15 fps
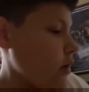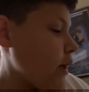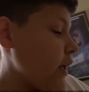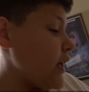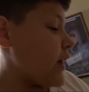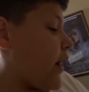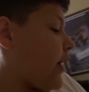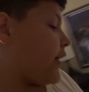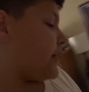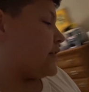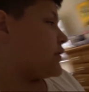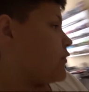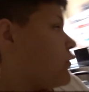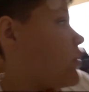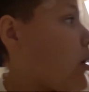morning
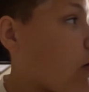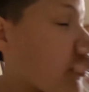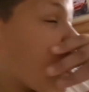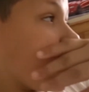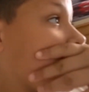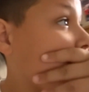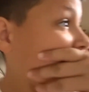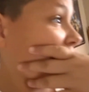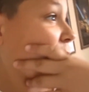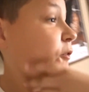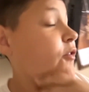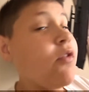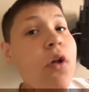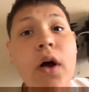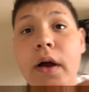guys welcome to the
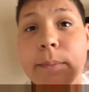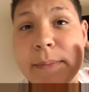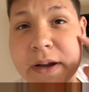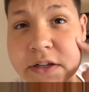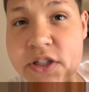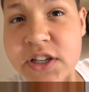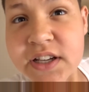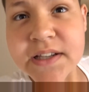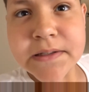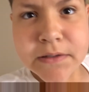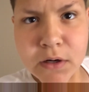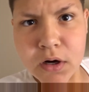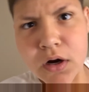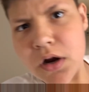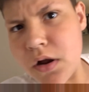vlog my cheeks
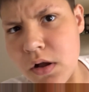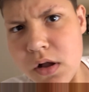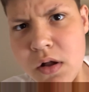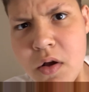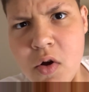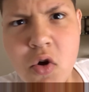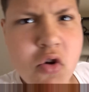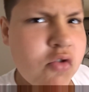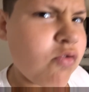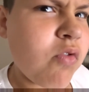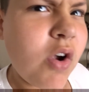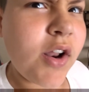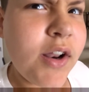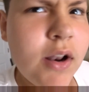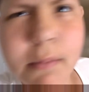are
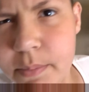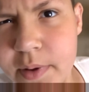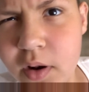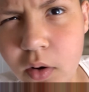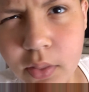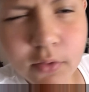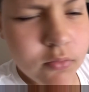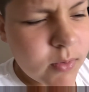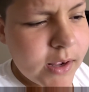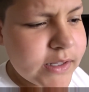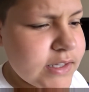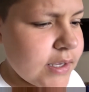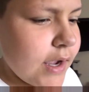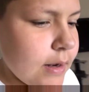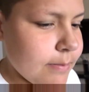running a bit on the red
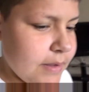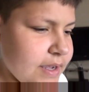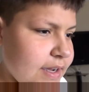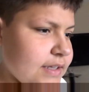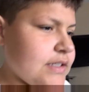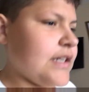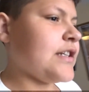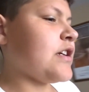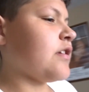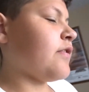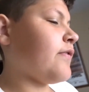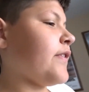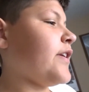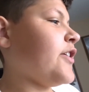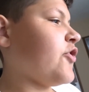side because I just
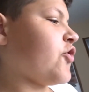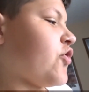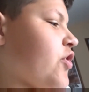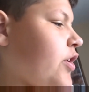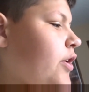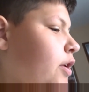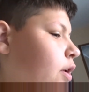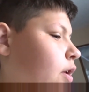finished